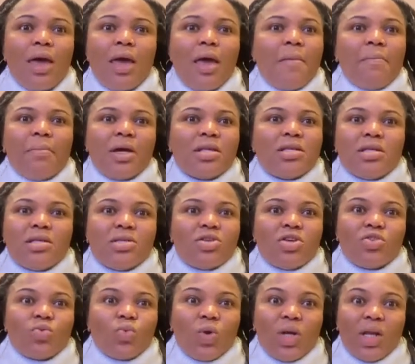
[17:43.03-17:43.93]
But it is
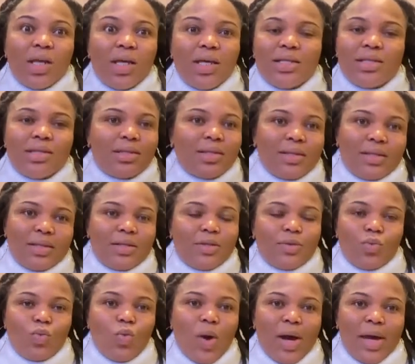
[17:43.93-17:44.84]
just what it is. It is
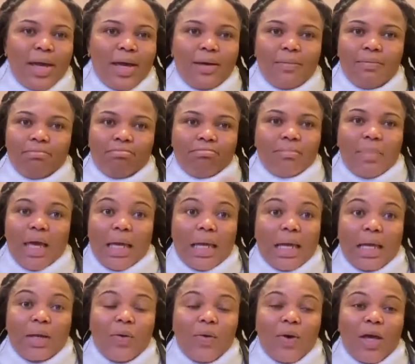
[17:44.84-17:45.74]
who I am. I
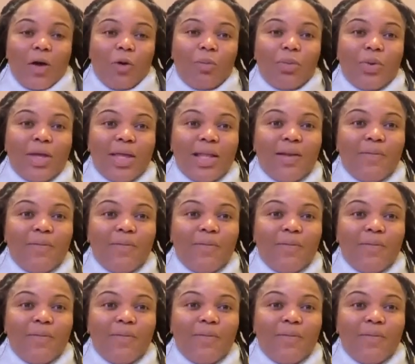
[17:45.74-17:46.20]
cannot help it.